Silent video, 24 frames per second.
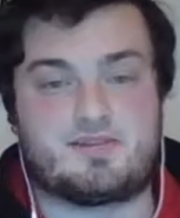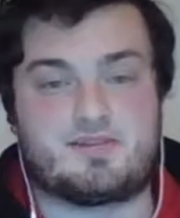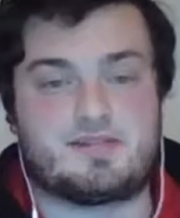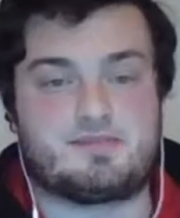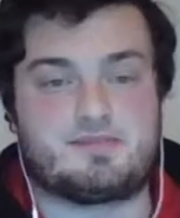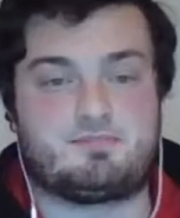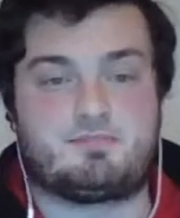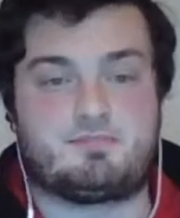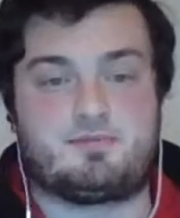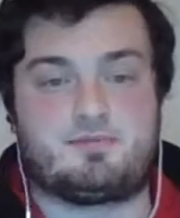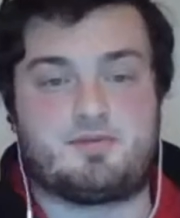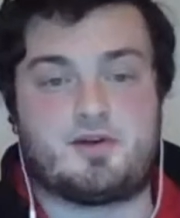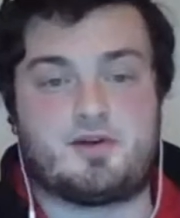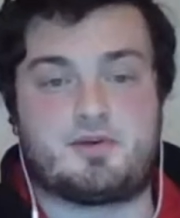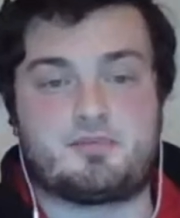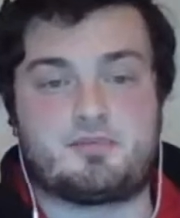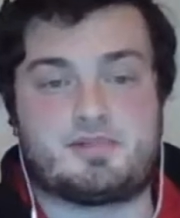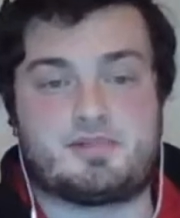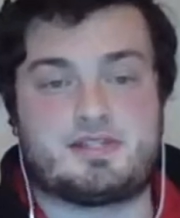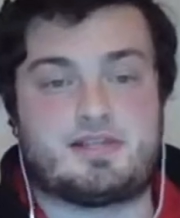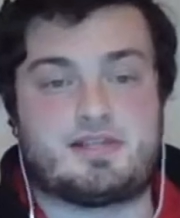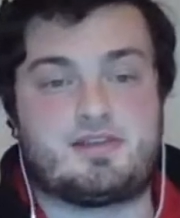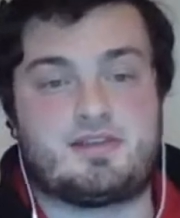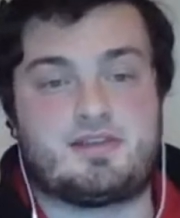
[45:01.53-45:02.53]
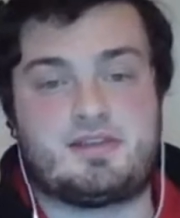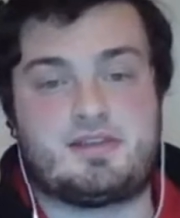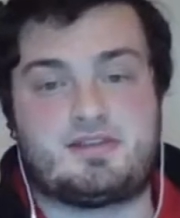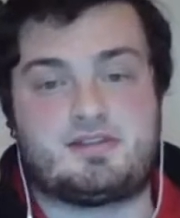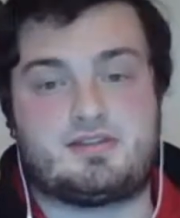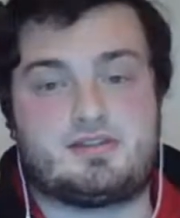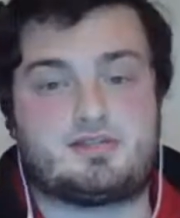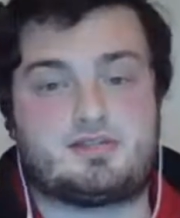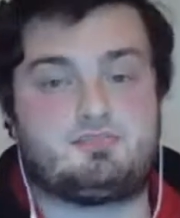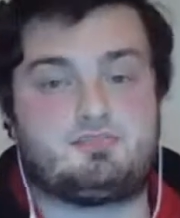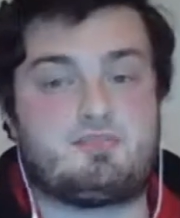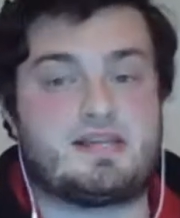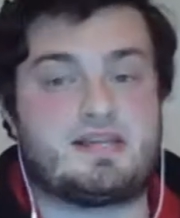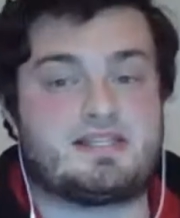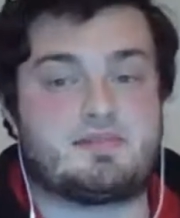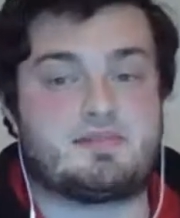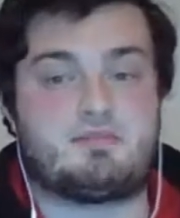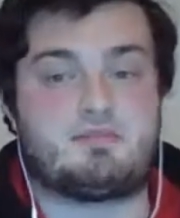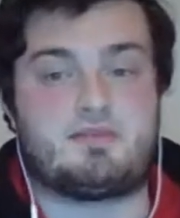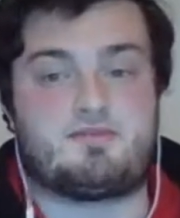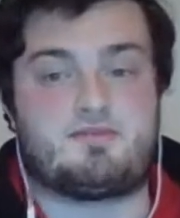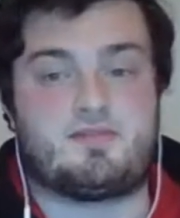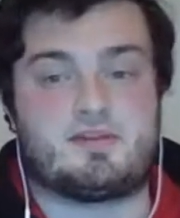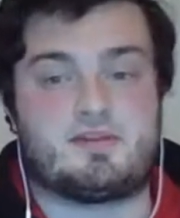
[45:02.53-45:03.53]
of his performance. I think there's
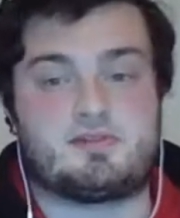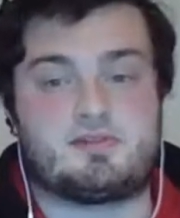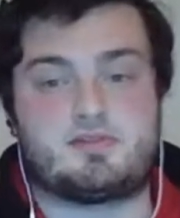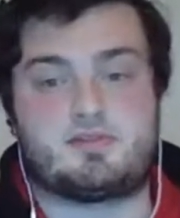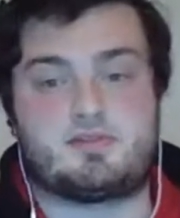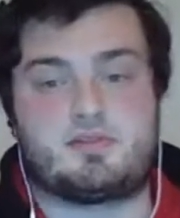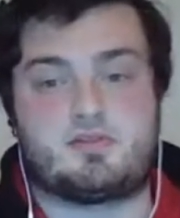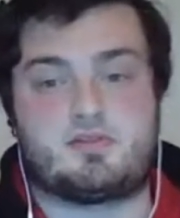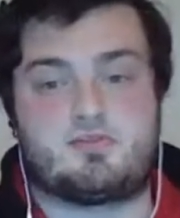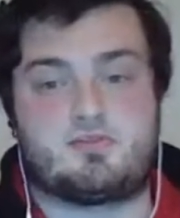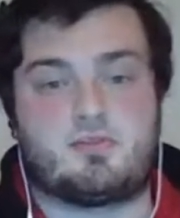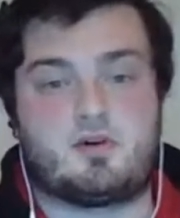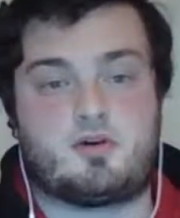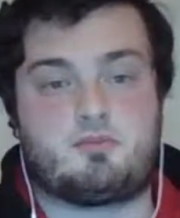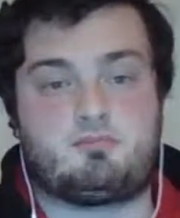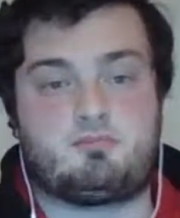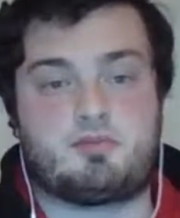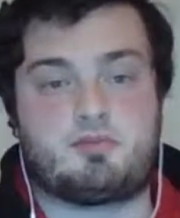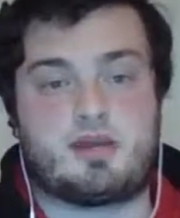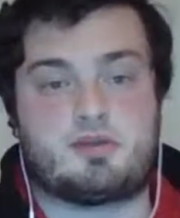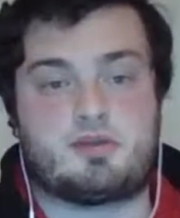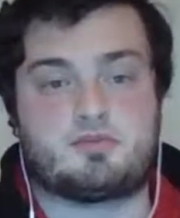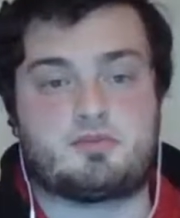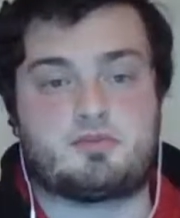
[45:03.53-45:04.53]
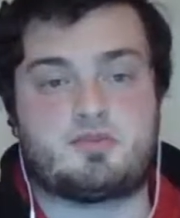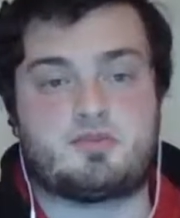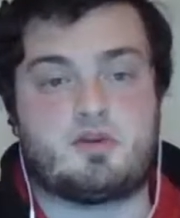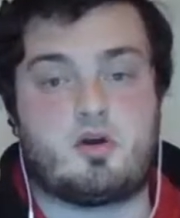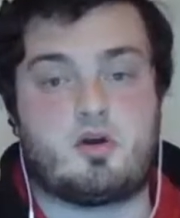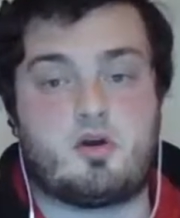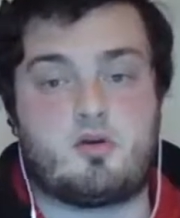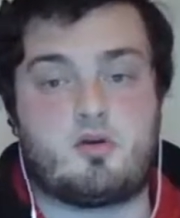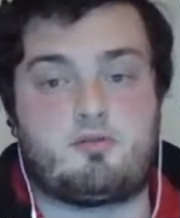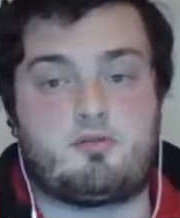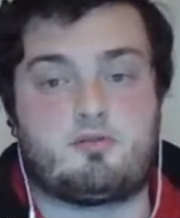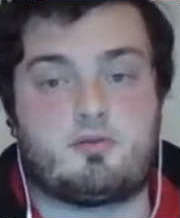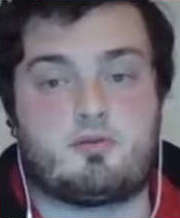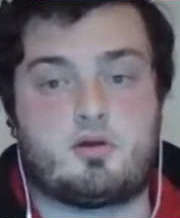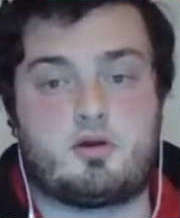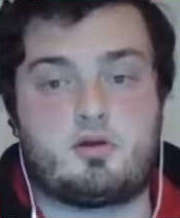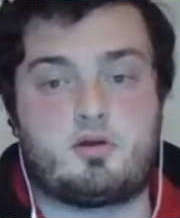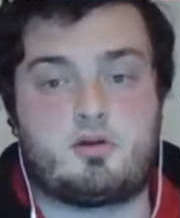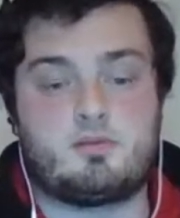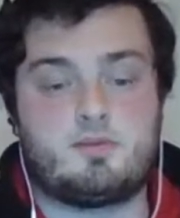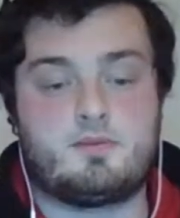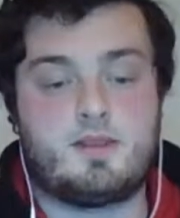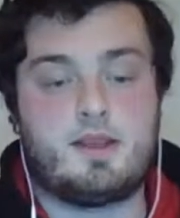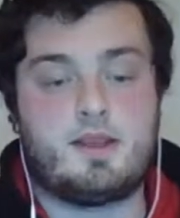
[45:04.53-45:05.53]
better midfielders than Ward-Prowse
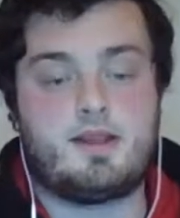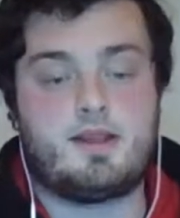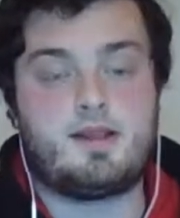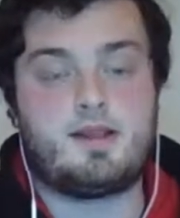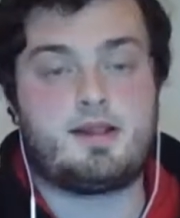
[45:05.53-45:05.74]
overall.